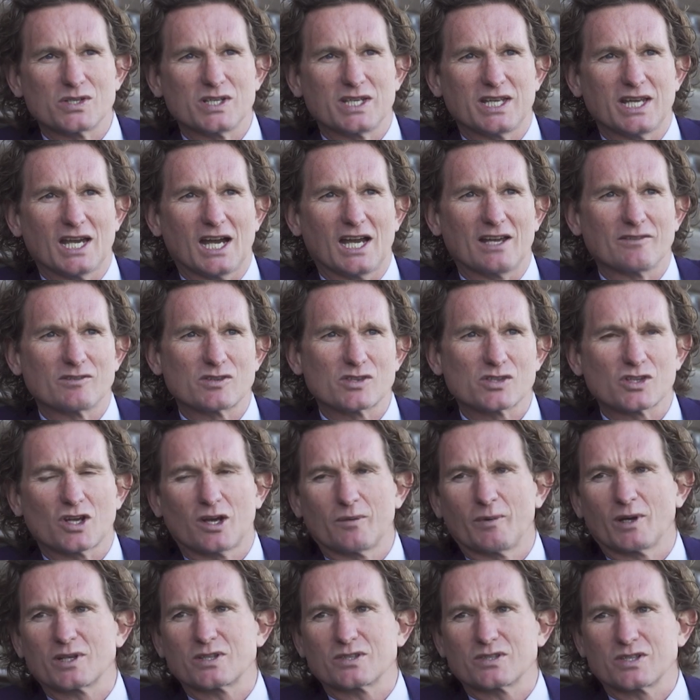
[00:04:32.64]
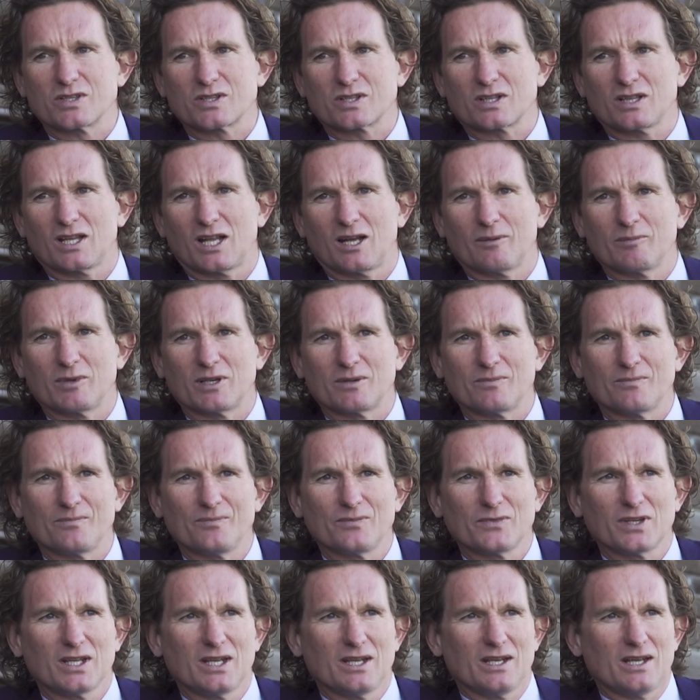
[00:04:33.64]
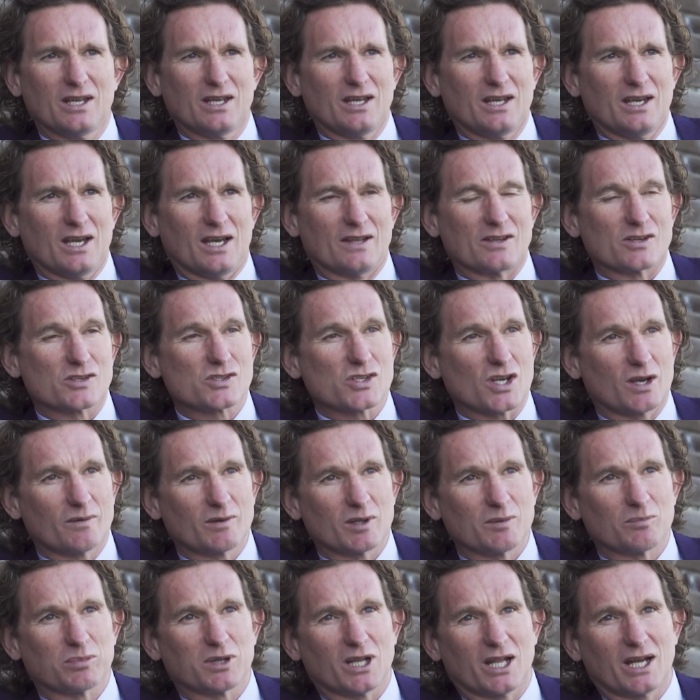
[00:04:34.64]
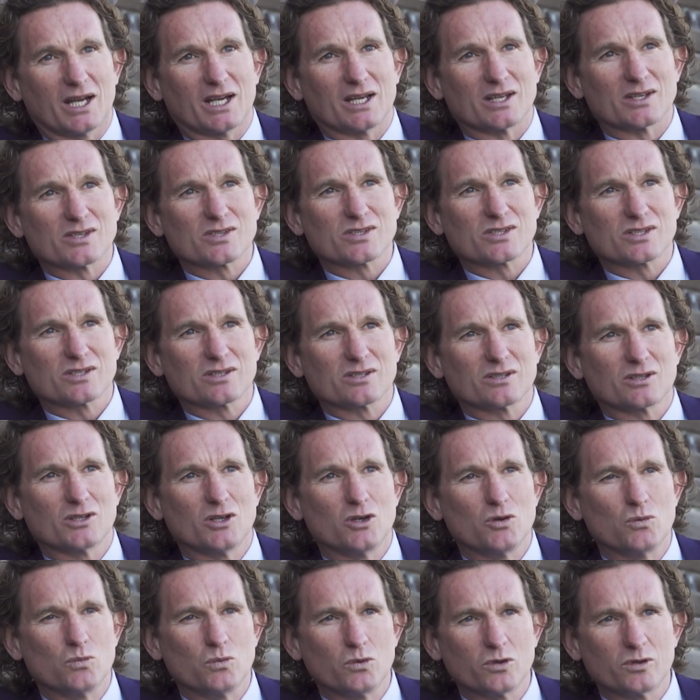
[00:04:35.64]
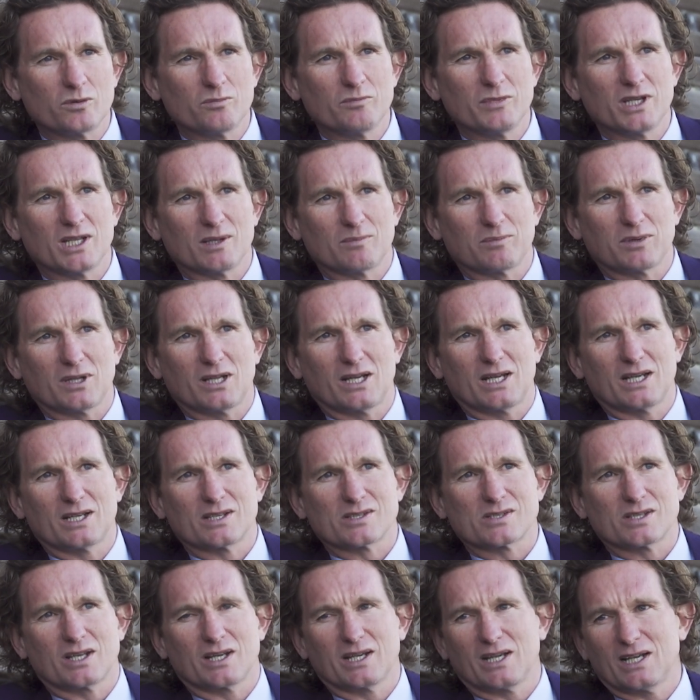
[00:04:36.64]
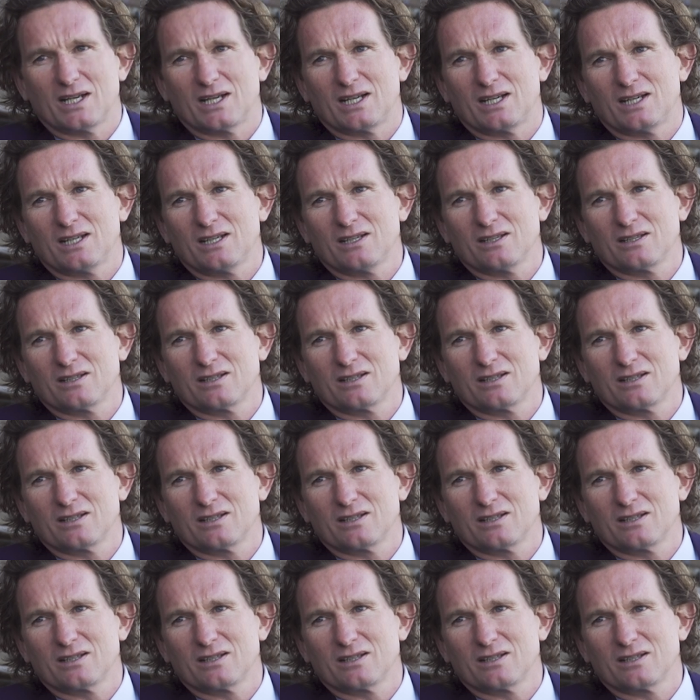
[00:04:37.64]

he gave so much to this club, and there's so many players who wouldn't be the players they are